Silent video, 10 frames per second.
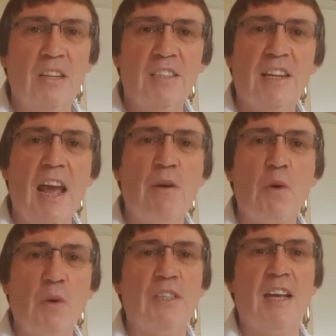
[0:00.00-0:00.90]
Today,
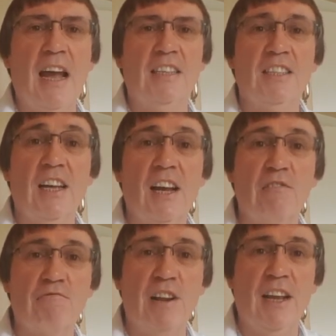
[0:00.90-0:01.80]
we want to answer
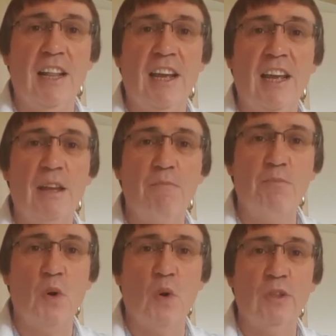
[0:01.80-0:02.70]
a really
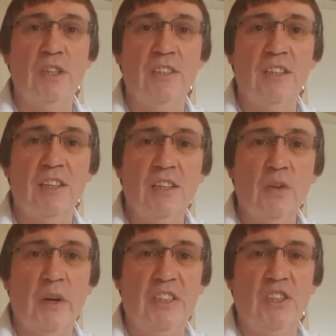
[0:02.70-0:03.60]
important
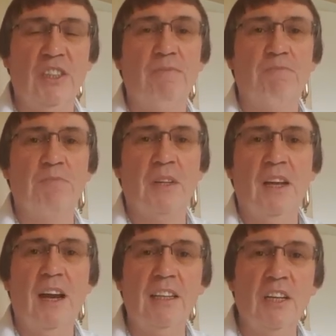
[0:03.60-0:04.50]
question.
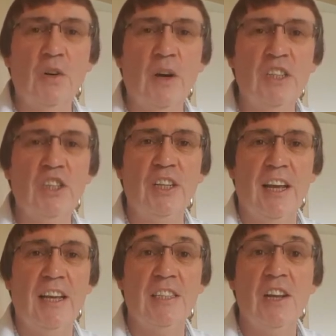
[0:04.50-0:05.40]
And the question
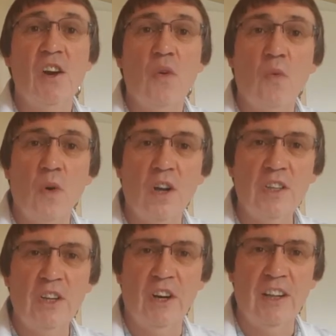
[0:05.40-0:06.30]
is, what
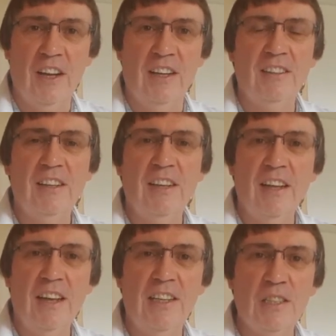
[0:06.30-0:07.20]
colour
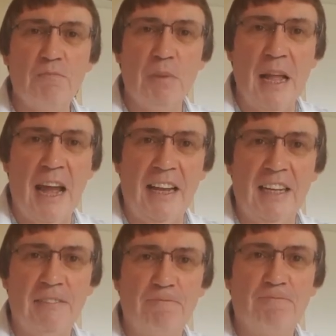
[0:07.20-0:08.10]
is
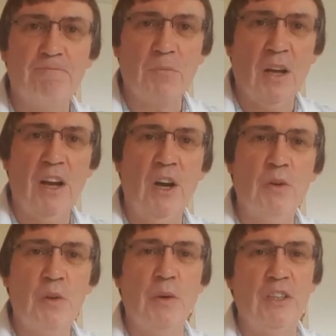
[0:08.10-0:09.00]
black? I
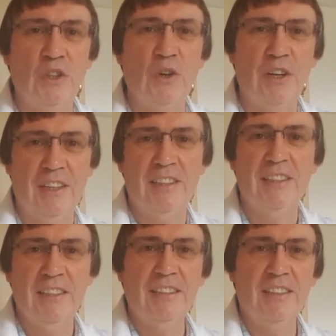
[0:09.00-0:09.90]
hope you enjoy
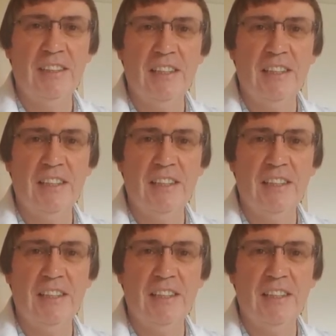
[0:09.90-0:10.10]
this